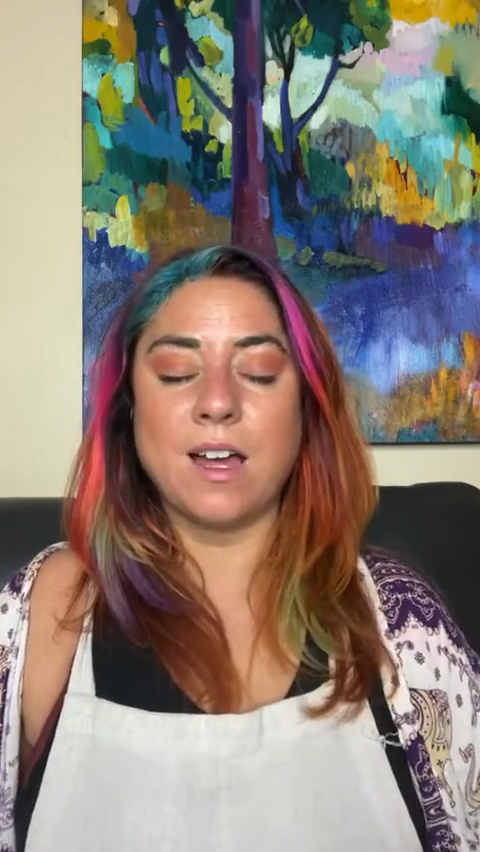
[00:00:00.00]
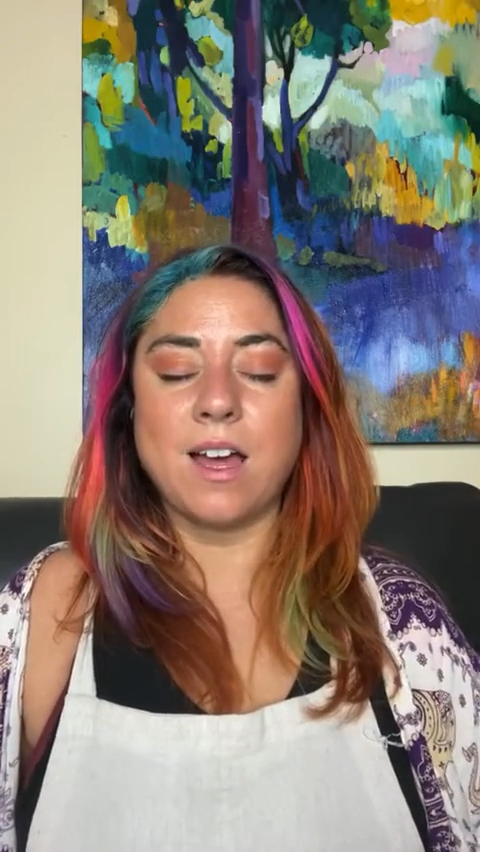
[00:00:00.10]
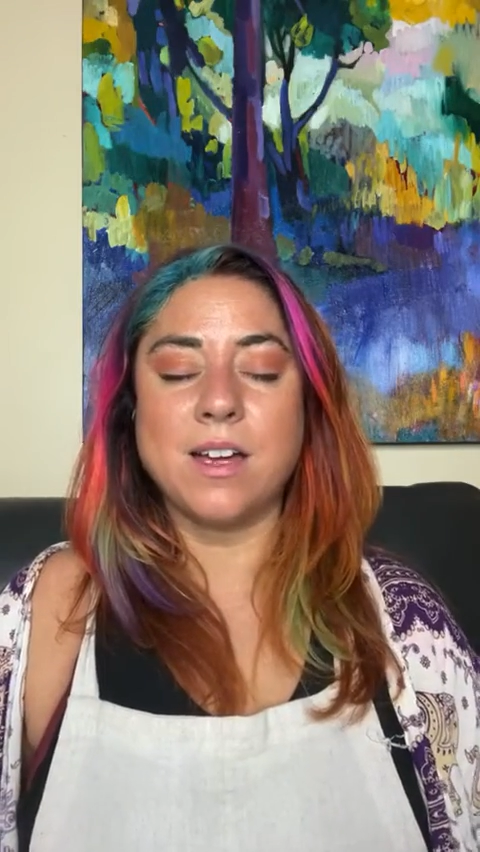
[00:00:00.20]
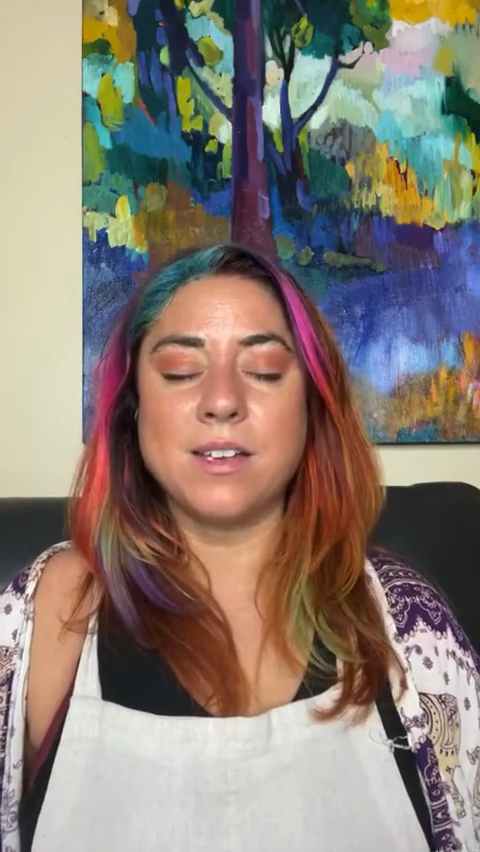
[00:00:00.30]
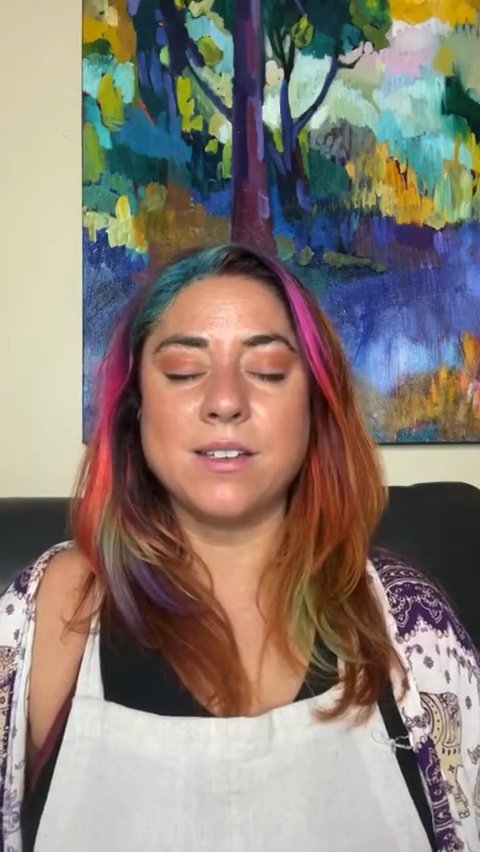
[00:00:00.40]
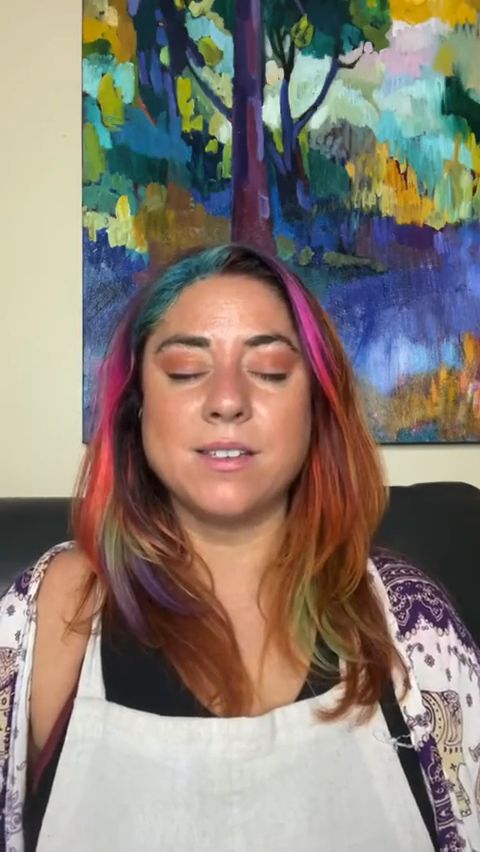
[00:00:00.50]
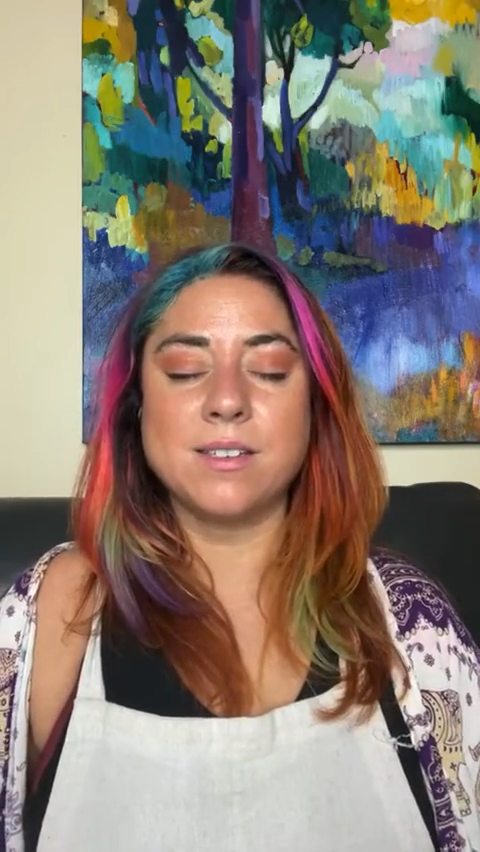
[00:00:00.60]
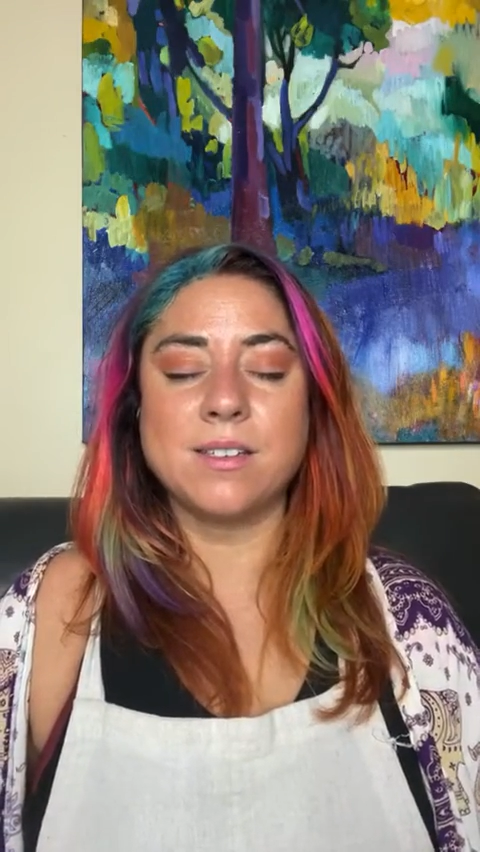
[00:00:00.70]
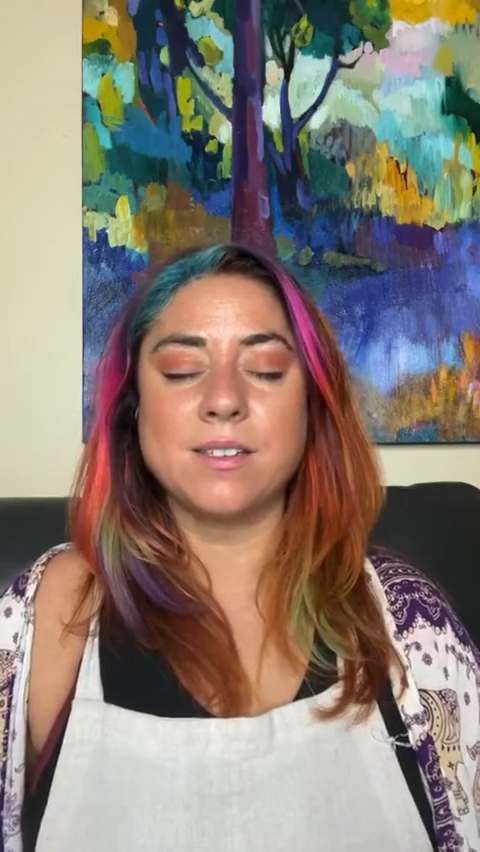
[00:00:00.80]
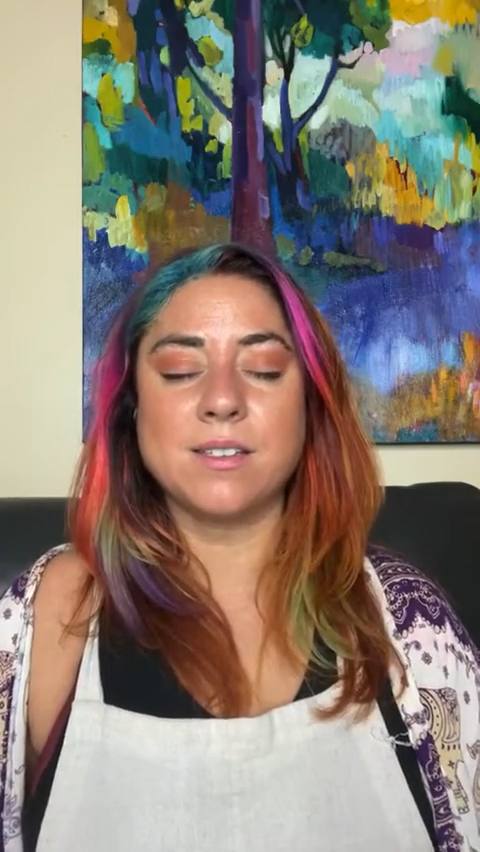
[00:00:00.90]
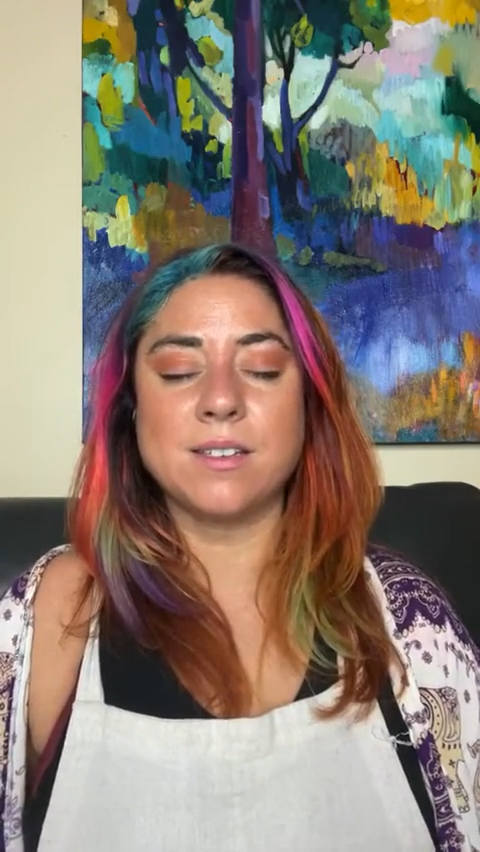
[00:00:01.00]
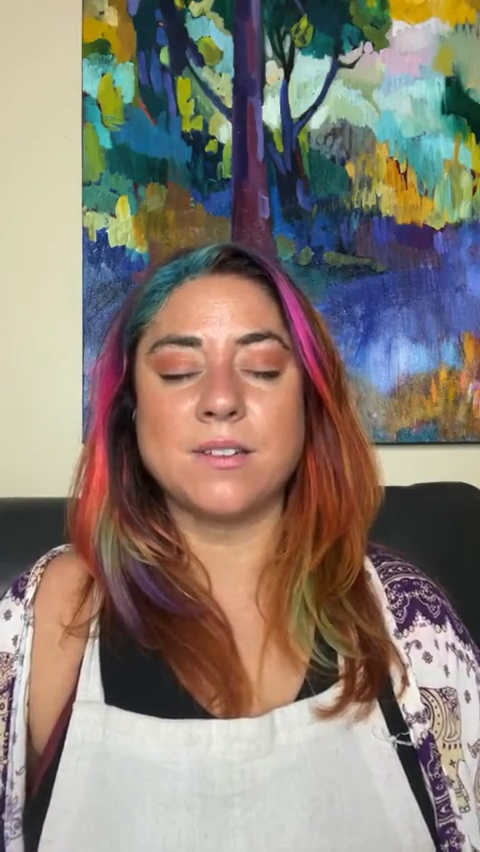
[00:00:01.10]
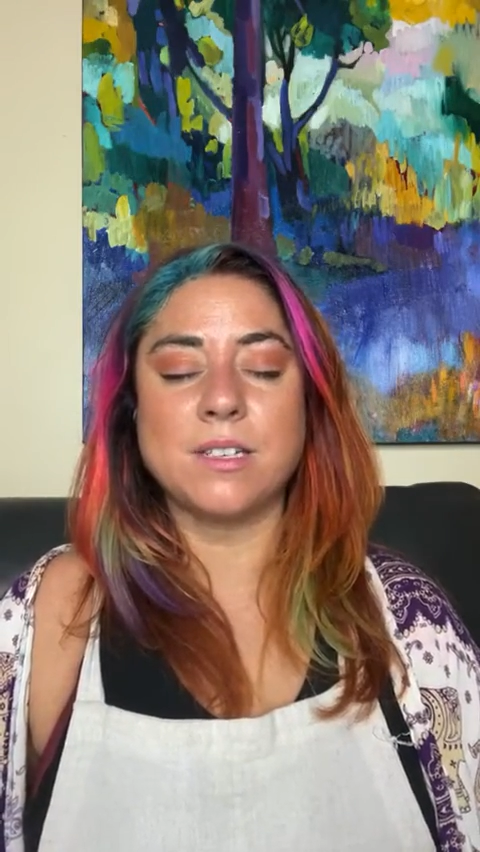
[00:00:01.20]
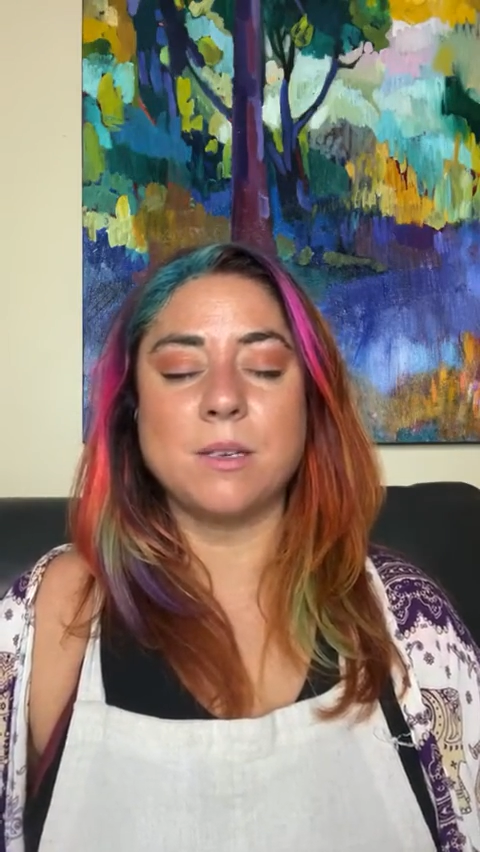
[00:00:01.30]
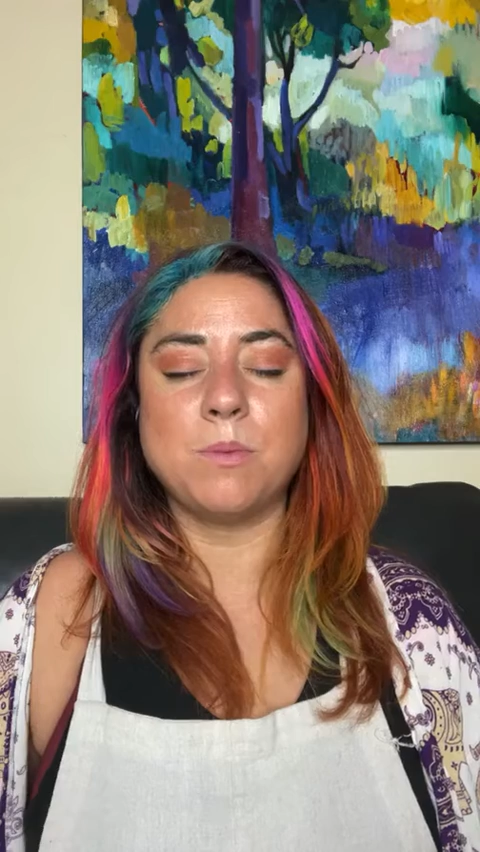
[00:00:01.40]
lies,
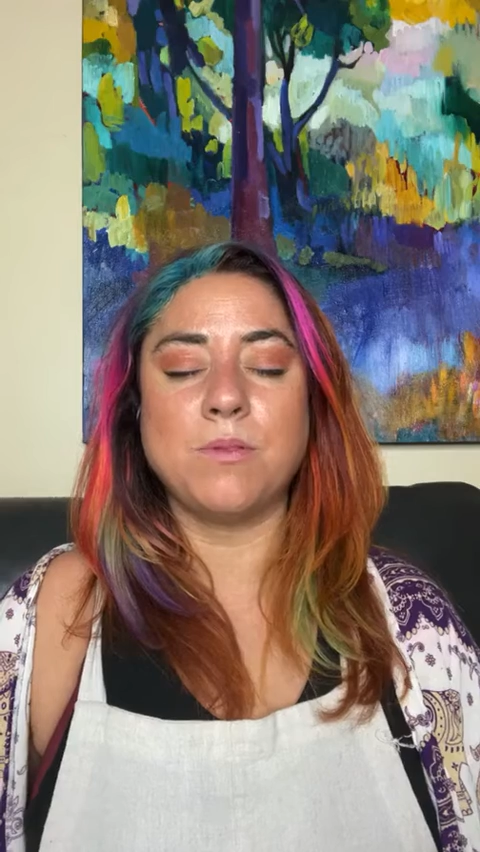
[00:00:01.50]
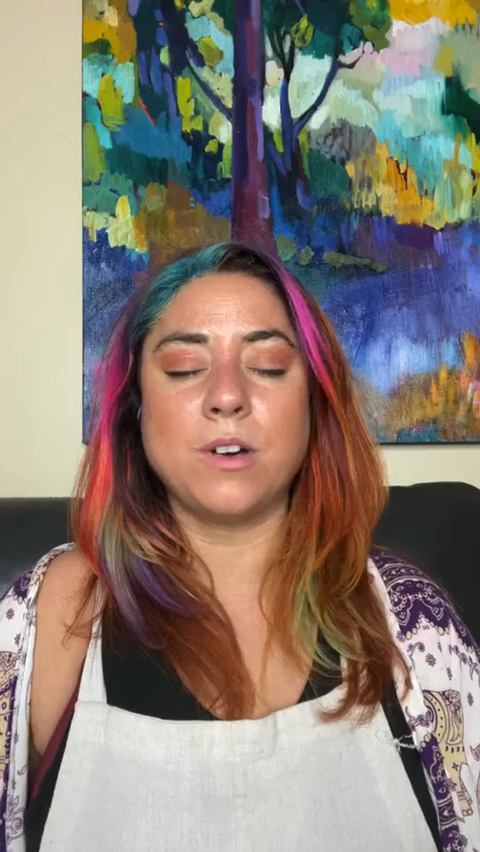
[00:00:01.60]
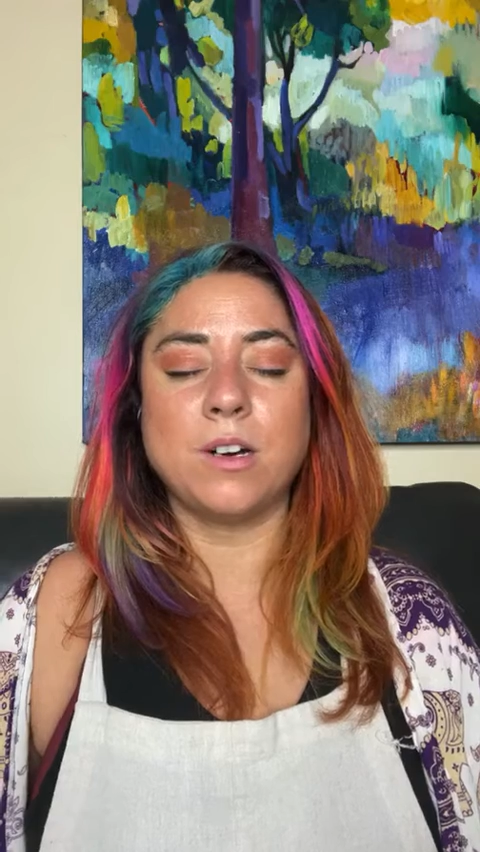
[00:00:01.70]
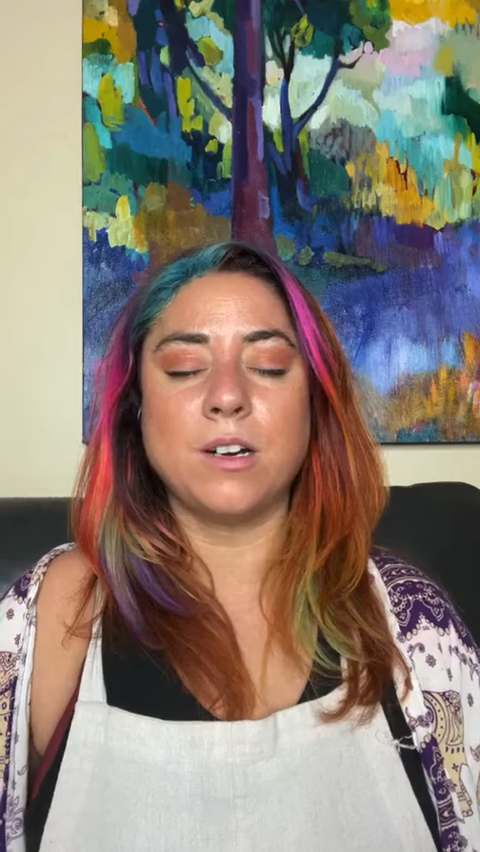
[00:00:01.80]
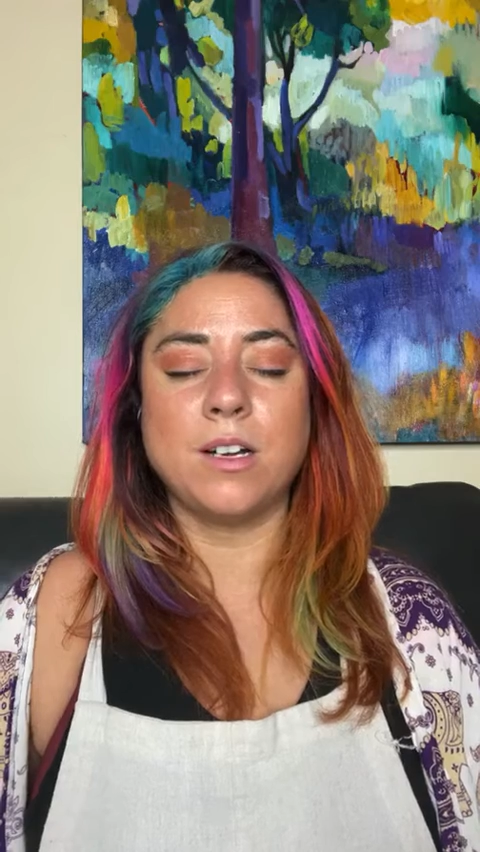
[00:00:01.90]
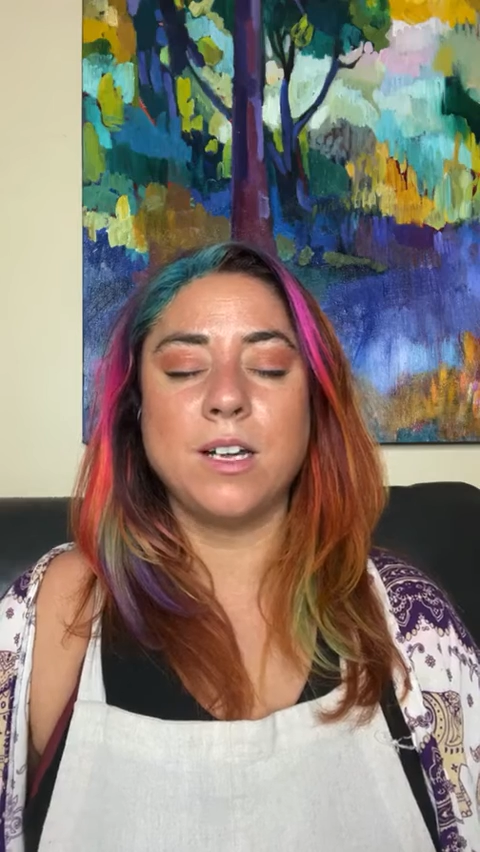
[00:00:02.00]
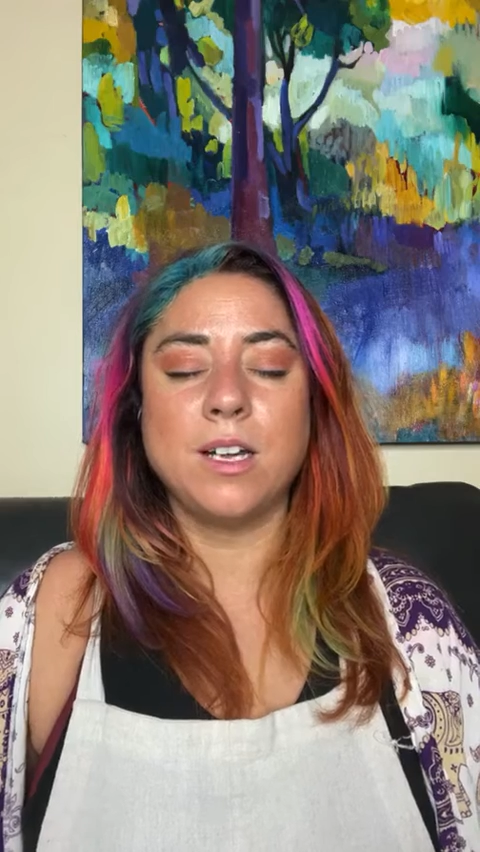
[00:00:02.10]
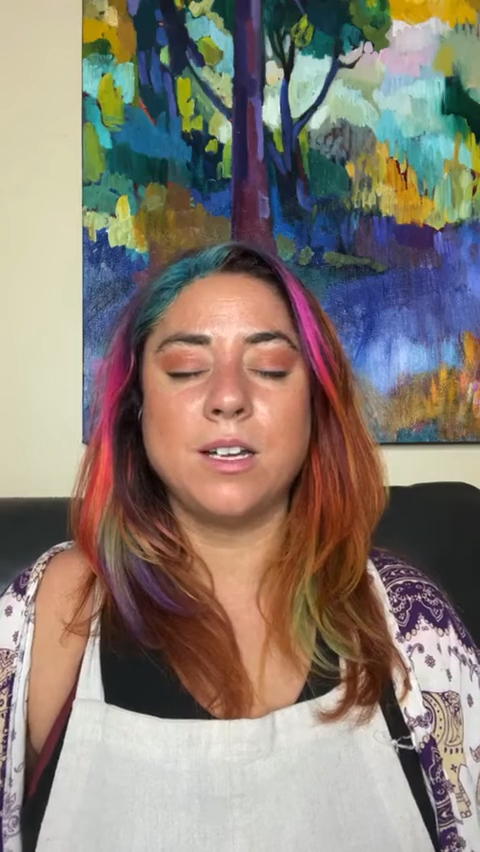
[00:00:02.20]
at the tip of our